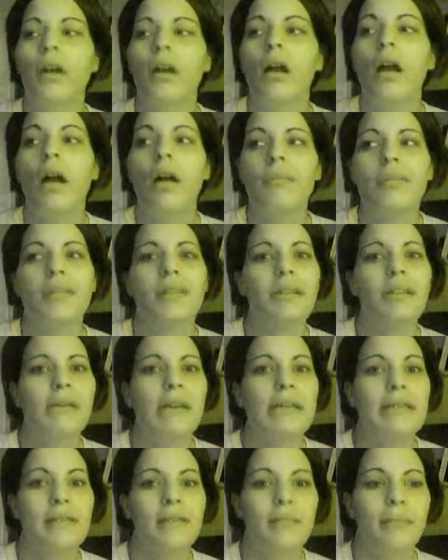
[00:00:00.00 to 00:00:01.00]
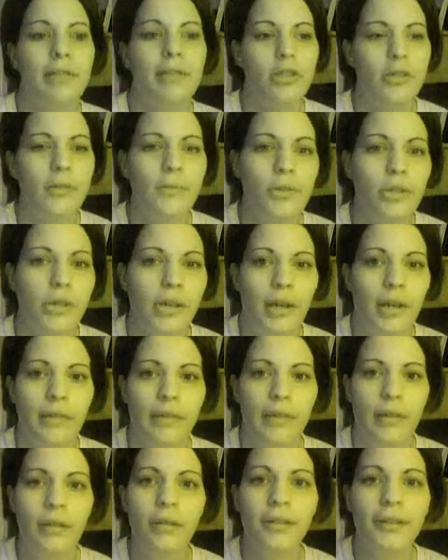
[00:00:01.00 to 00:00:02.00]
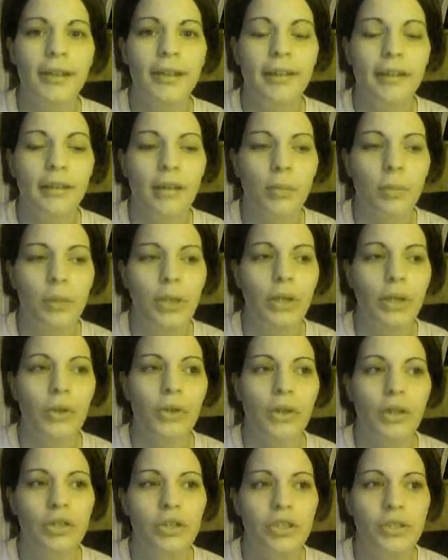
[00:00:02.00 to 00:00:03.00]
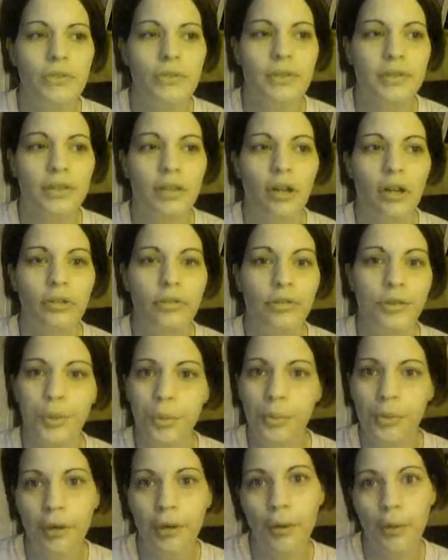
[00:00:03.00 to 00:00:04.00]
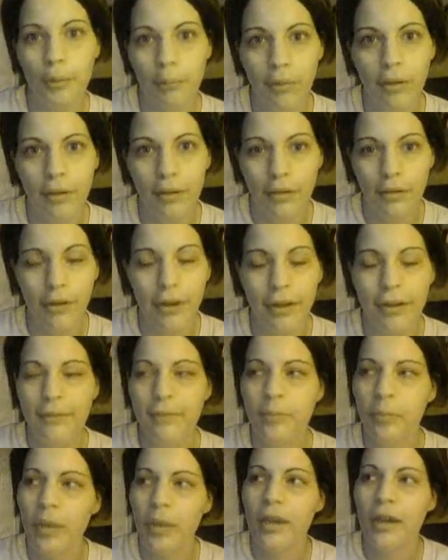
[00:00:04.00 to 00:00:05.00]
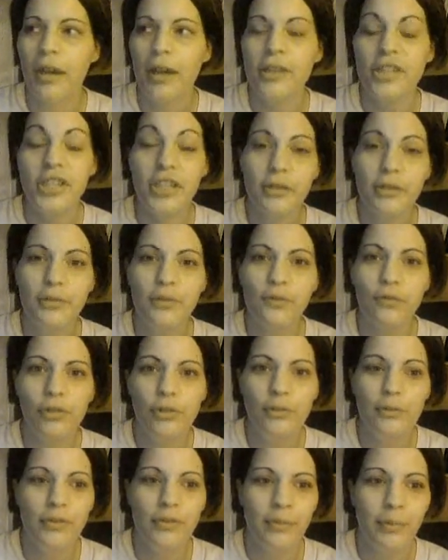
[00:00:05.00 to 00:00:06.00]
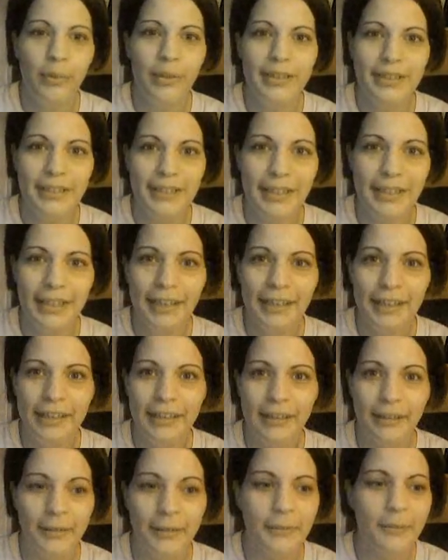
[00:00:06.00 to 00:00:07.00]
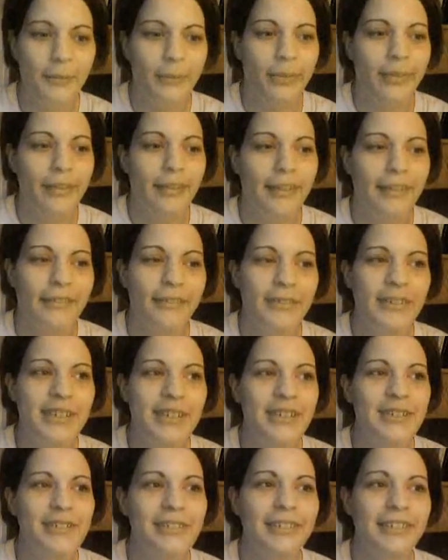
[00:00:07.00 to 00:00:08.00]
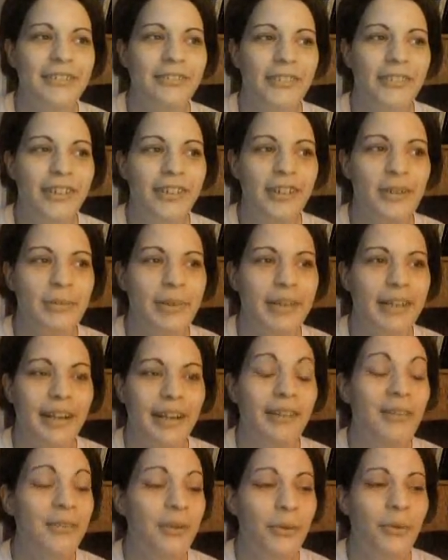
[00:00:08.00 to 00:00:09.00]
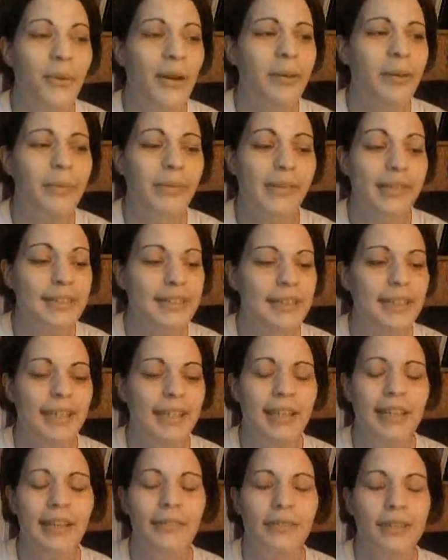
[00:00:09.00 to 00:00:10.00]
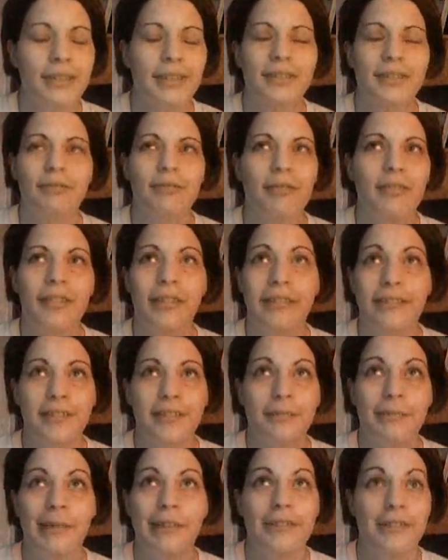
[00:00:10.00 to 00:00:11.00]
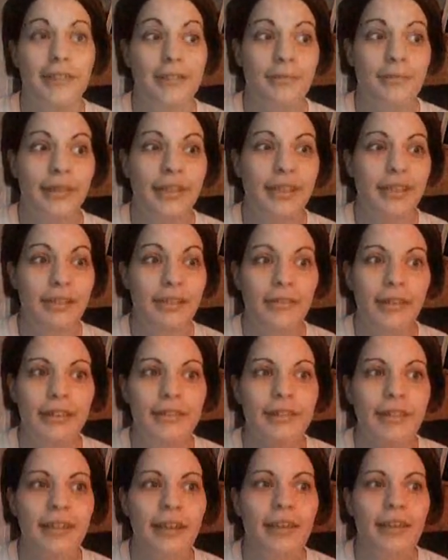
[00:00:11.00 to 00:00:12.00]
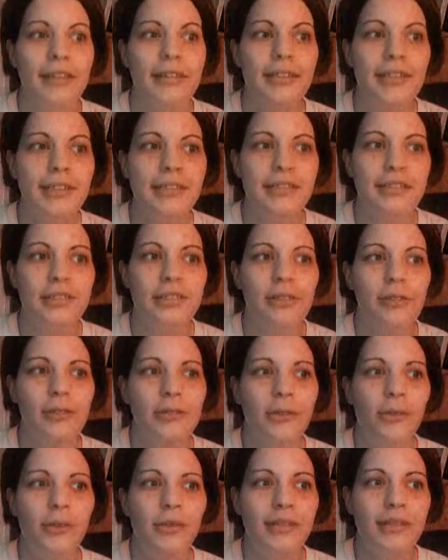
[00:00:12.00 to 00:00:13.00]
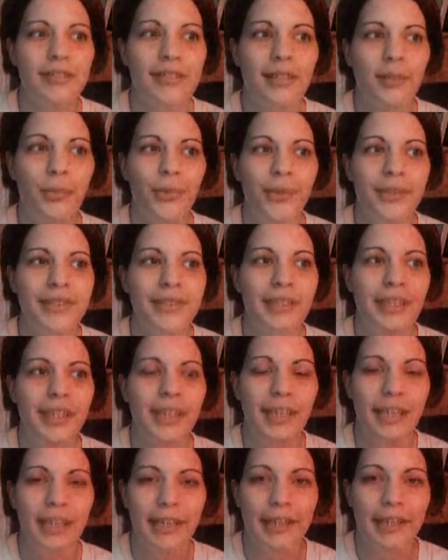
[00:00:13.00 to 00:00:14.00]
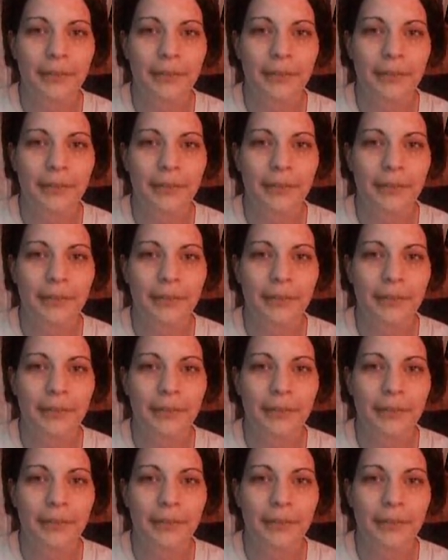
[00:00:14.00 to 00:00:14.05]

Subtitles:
but anyways, in my dream, she had the internet and the computer, and she was on YouTube, okay? And she was friends with Blizzy Kitty, which is really funny to me, and I don't know why Blizzy Kitty was the one that was in my dream, but anyways, she said she was going to see Blizzy Kitty.